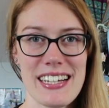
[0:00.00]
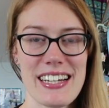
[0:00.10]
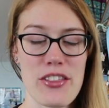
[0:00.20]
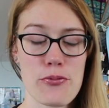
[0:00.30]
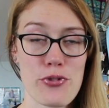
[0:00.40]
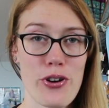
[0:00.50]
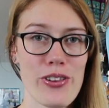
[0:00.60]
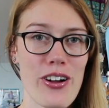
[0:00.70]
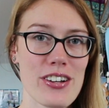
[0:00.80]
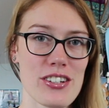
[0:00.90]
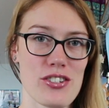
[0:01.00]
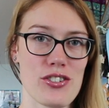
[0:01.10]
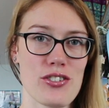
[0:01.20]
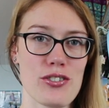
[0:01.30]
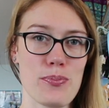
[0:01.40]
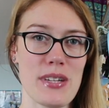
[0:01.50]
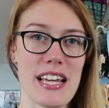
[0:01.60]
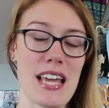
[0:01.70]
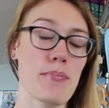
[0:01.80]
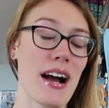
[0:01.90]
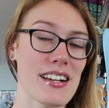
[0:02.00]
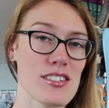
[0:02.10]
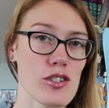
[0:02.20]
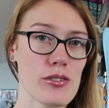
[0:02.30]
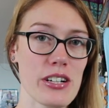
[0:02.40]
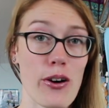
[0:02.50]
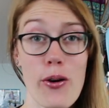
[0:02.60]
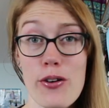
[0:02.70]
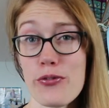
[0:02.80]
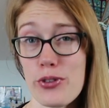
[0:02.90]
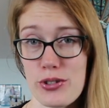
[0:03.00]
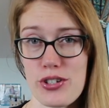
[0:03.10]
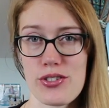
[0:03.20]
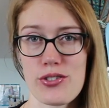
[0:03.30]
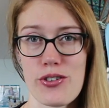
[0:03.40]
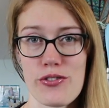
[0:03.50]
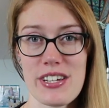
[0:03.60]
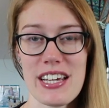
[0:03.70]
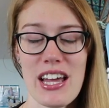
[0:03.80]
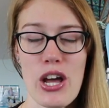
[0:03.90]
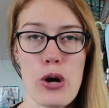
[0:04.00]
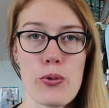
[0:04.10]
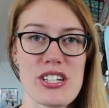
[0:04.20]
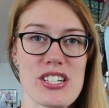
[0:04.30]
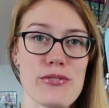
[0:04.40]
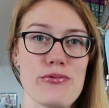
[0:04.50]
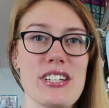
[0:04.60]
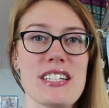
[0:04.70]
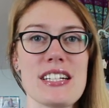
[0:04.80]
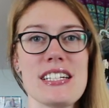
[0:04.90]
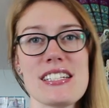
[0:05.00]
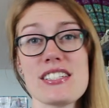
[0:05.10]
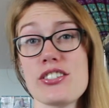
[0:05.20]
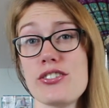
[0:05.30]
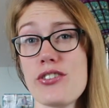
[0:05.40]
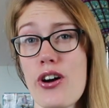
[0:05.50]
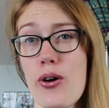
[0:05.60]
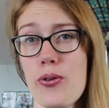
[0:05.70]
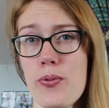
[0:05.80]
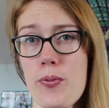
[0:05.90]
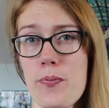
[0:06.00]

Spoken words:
Now the prologue should be a backstory or a future story which the reader needs to know